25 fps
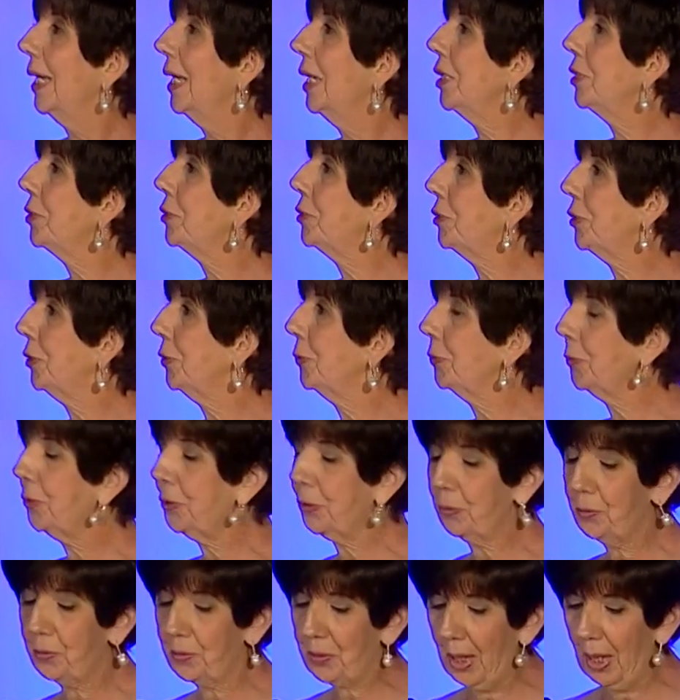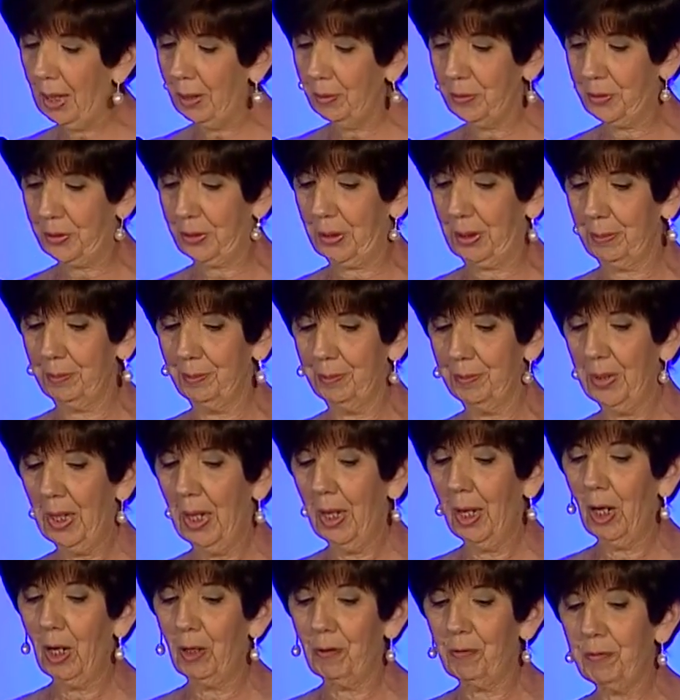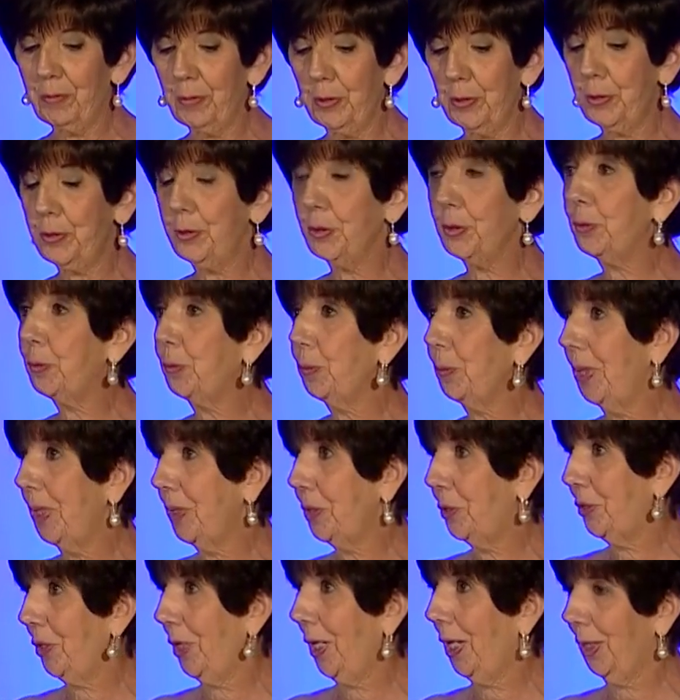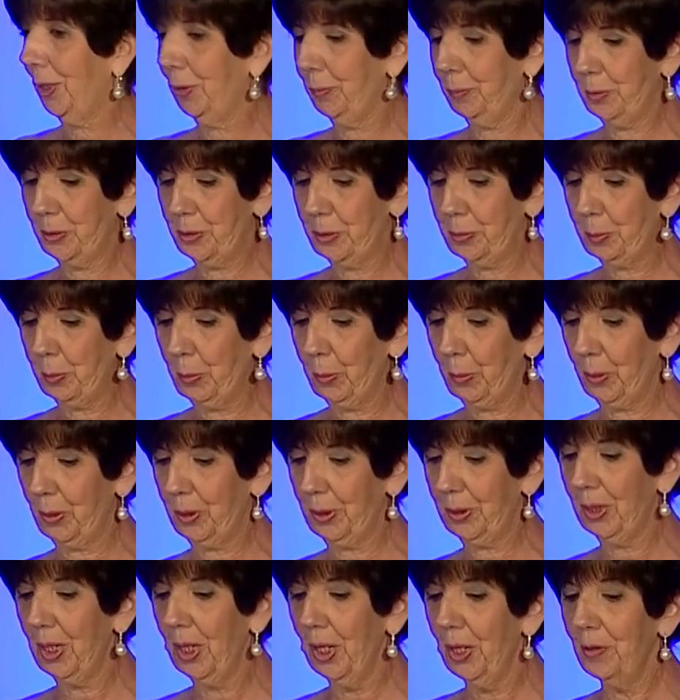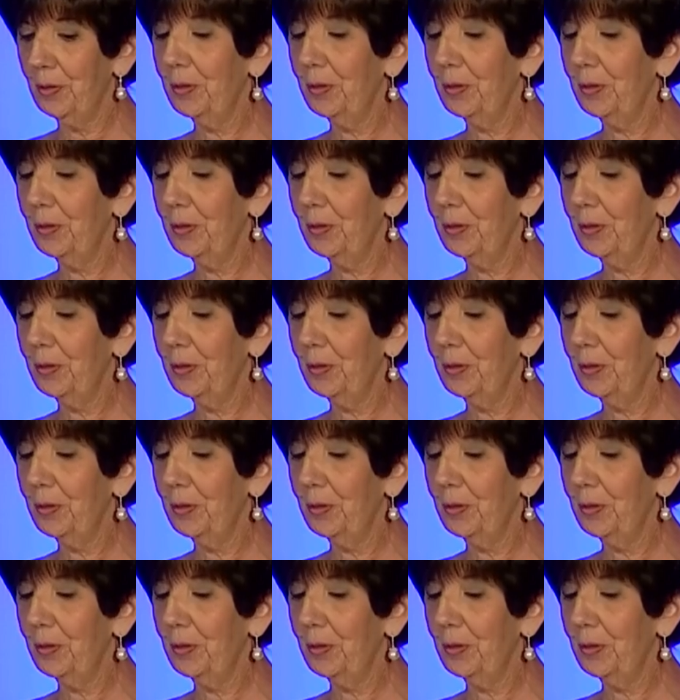In June 2000, our first grandchild was born,